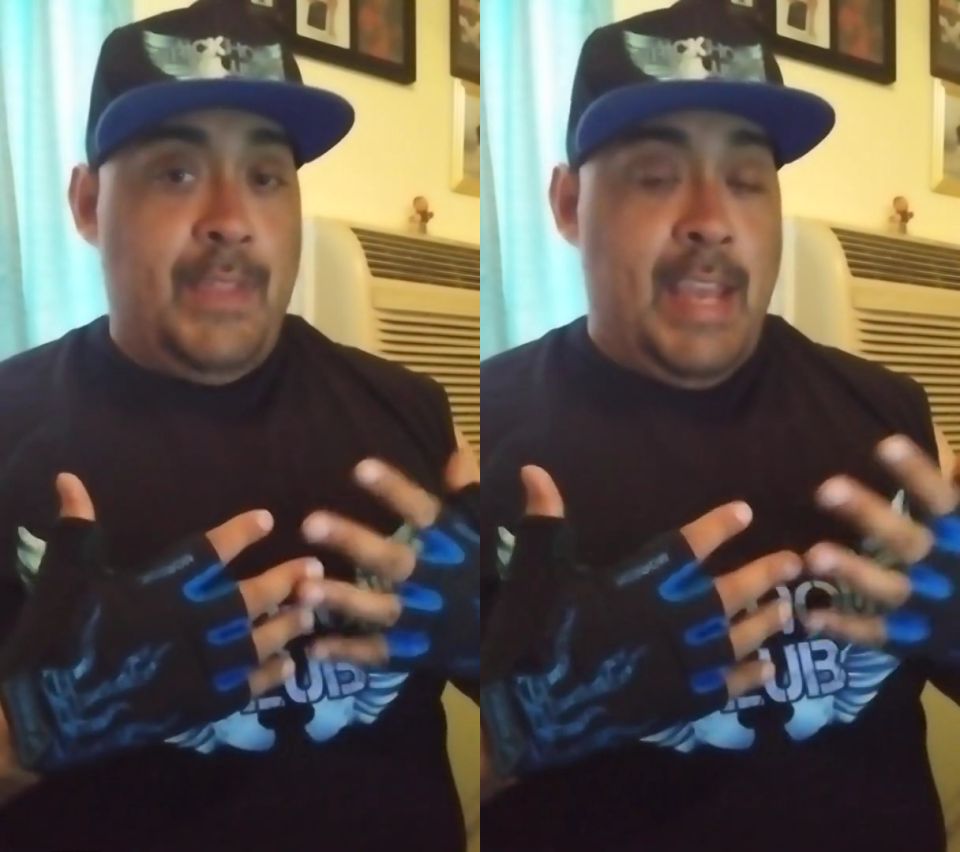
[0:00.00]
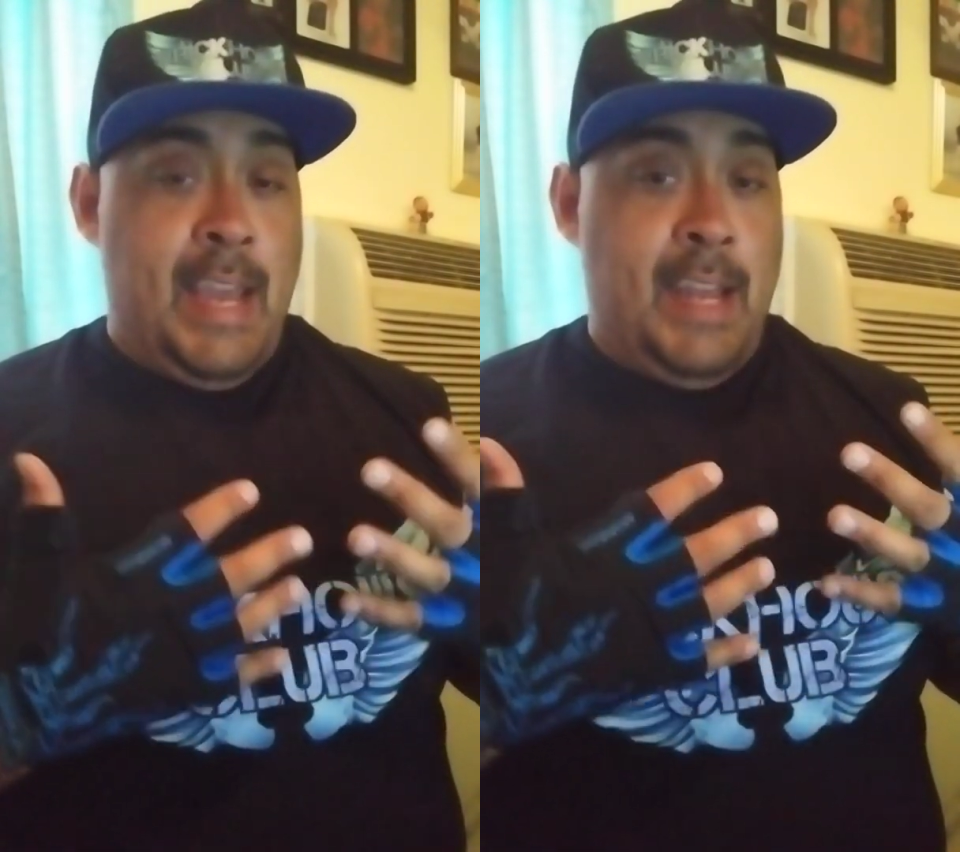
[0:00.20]

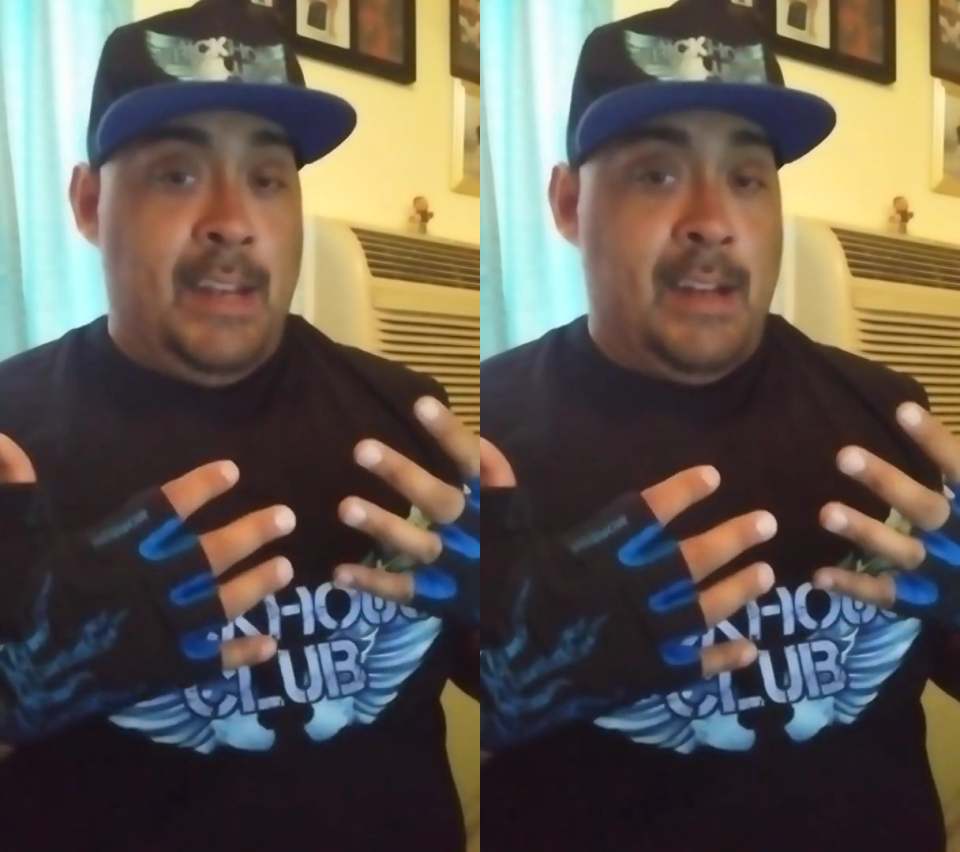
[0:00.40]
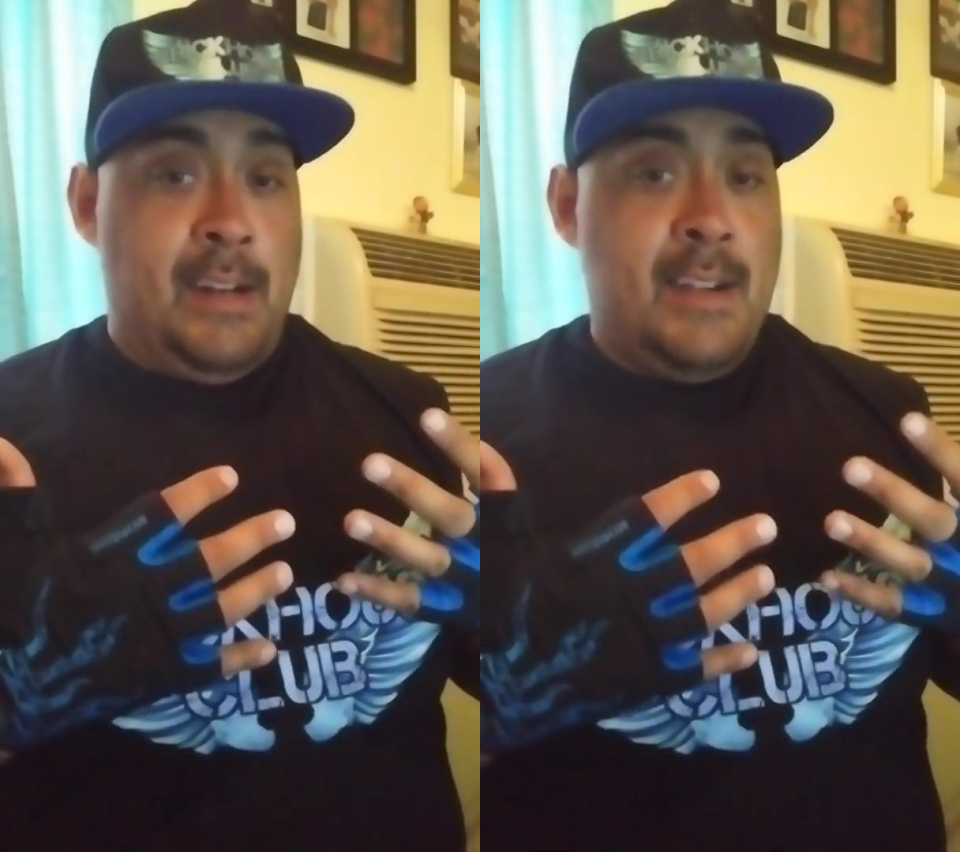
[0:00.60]

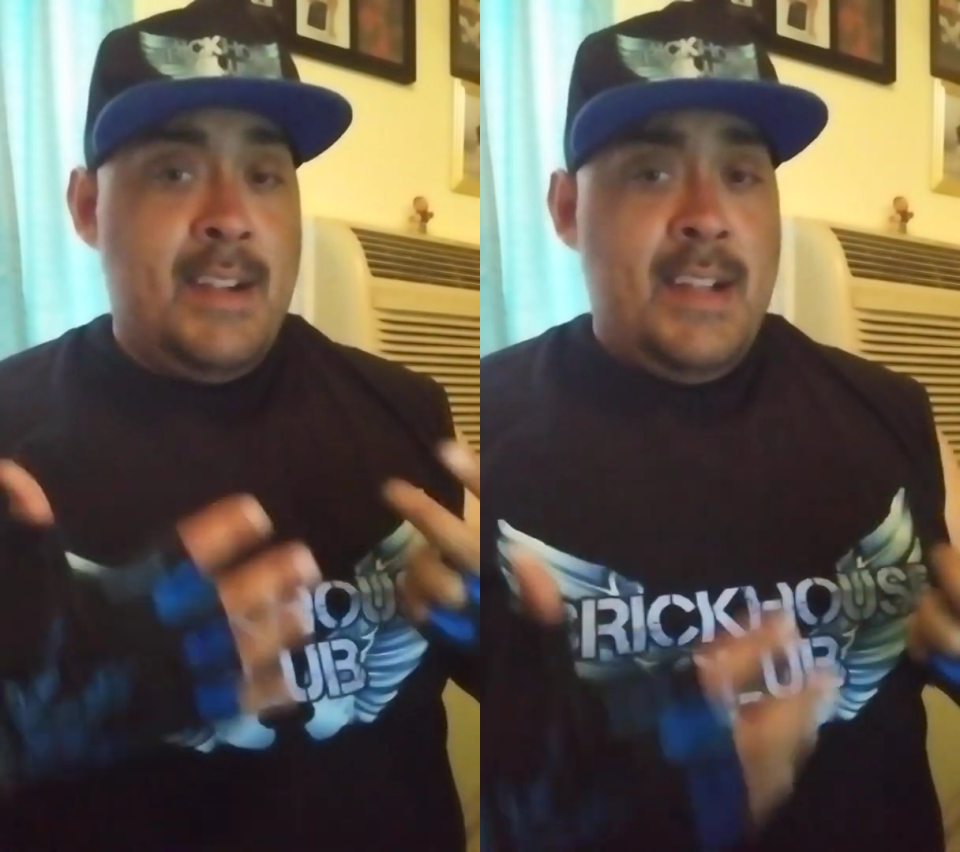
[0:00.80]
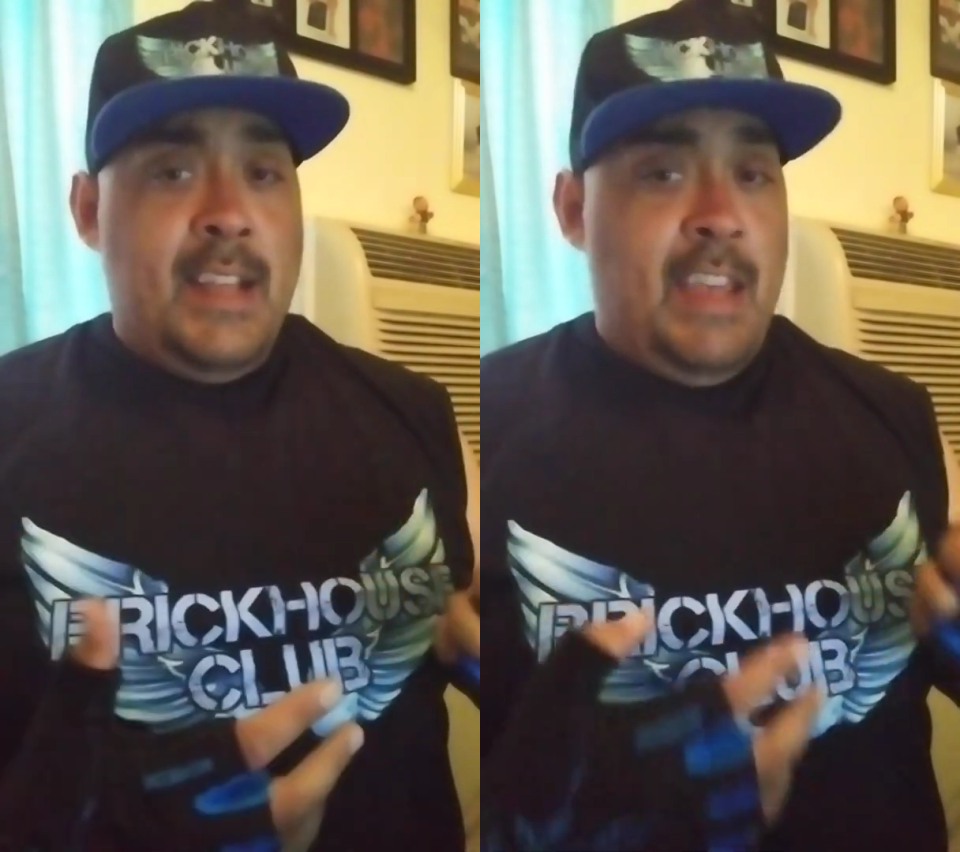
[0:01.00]
And
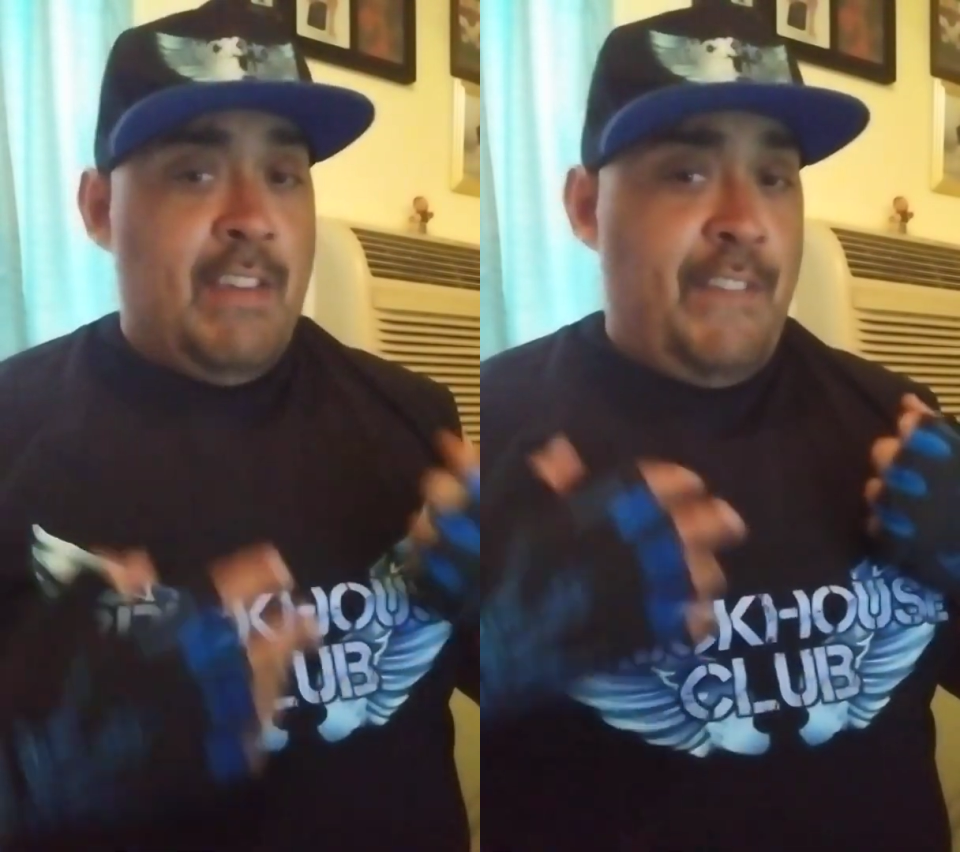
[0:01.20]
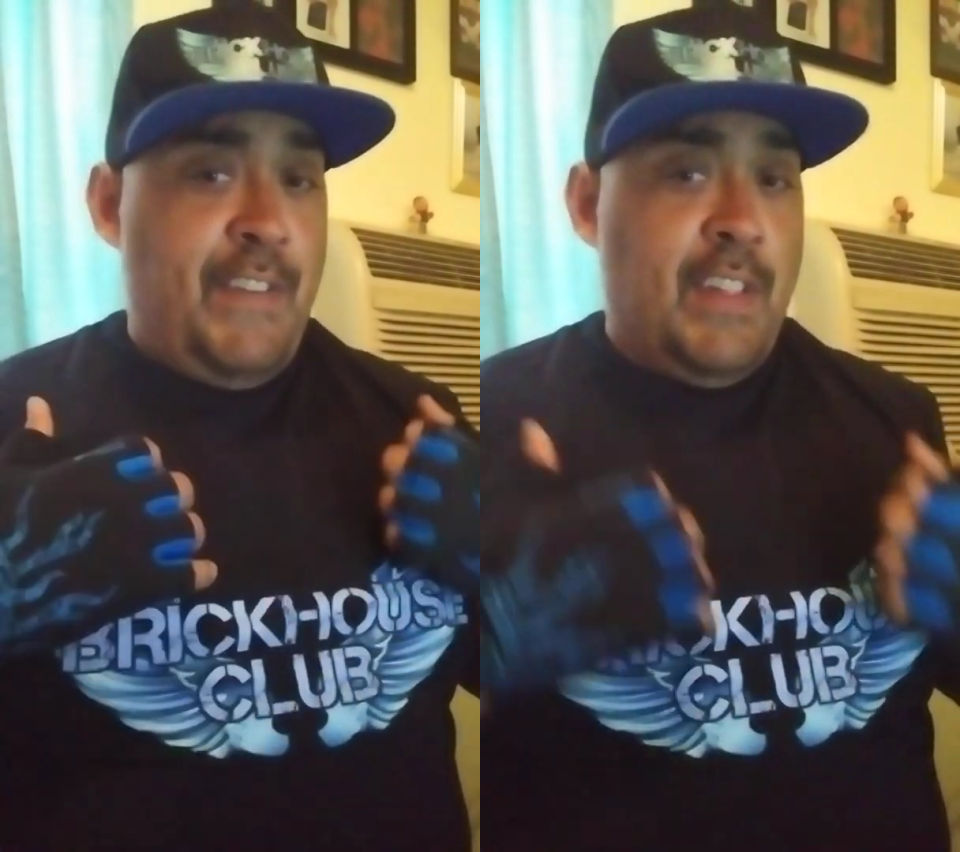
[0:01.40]
if
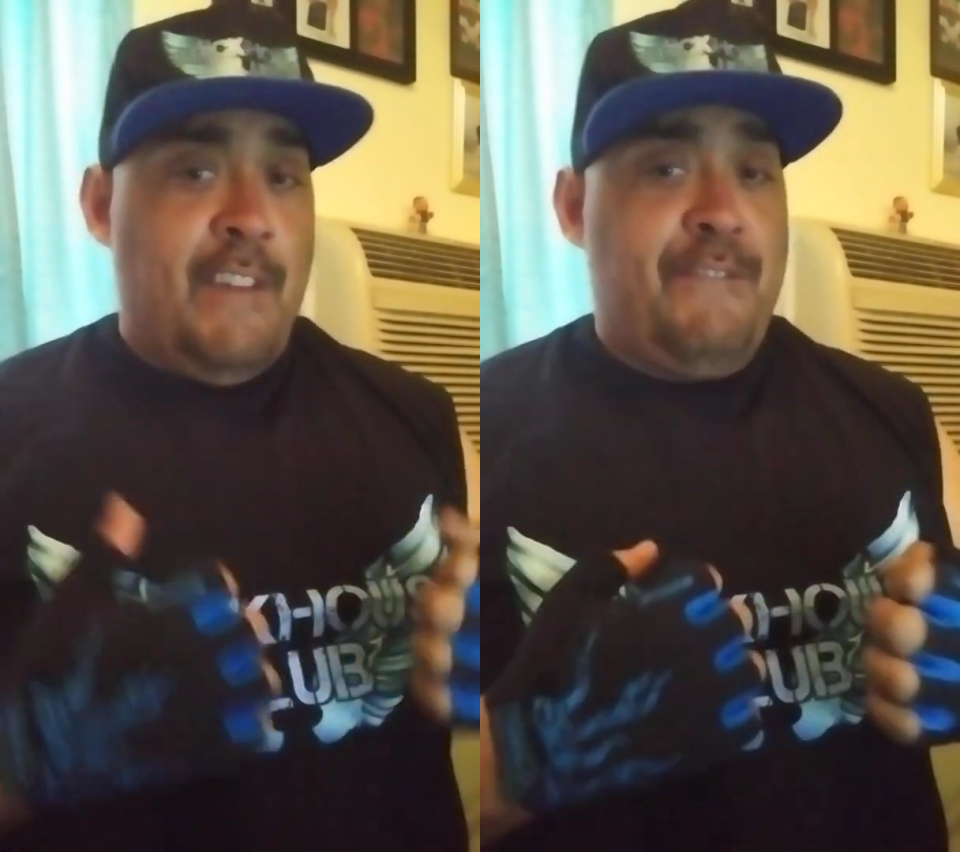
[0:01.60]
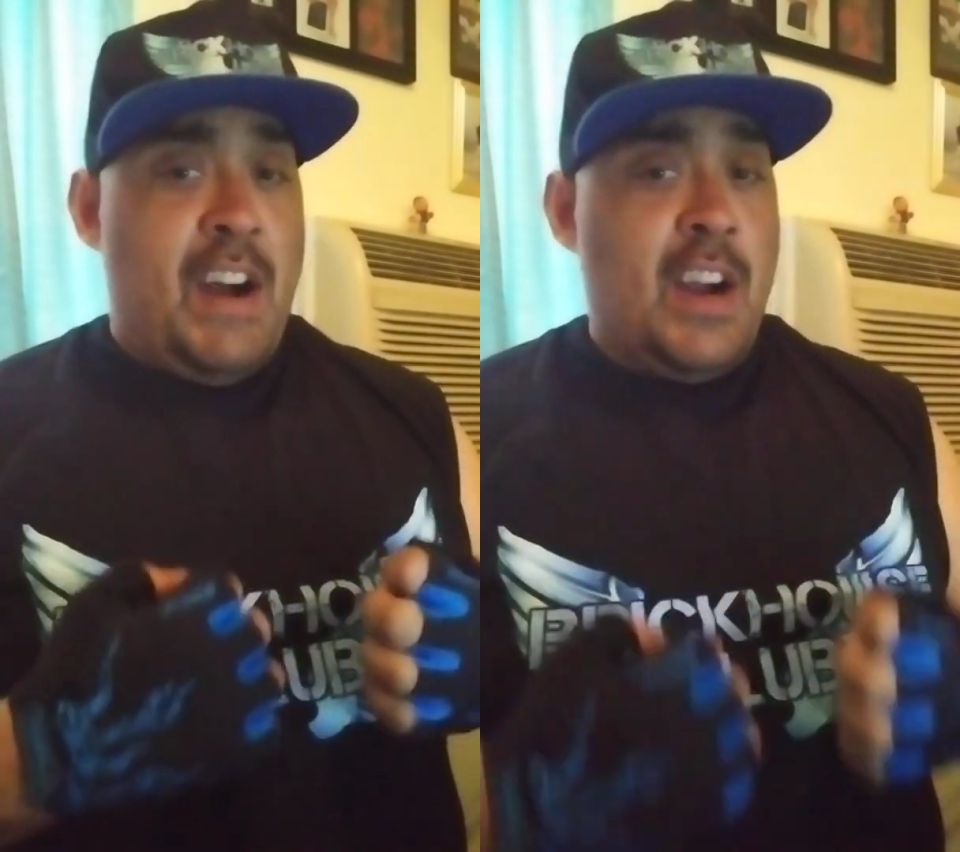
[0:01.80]
I feel
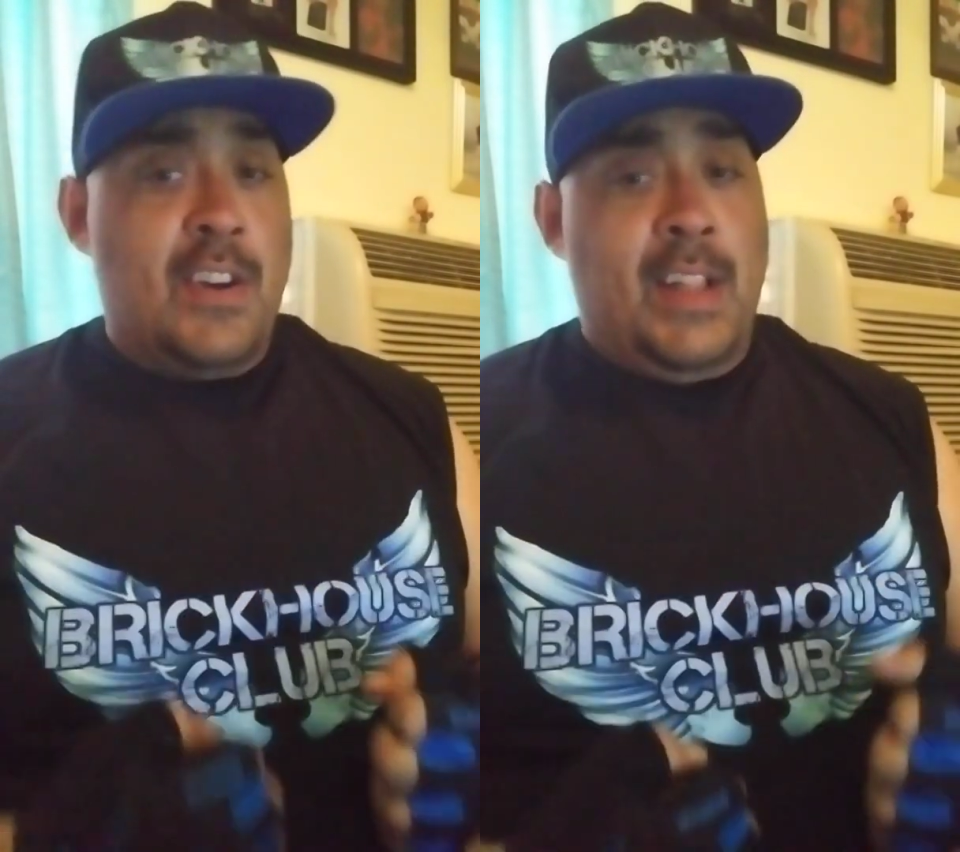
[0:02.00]
that fire,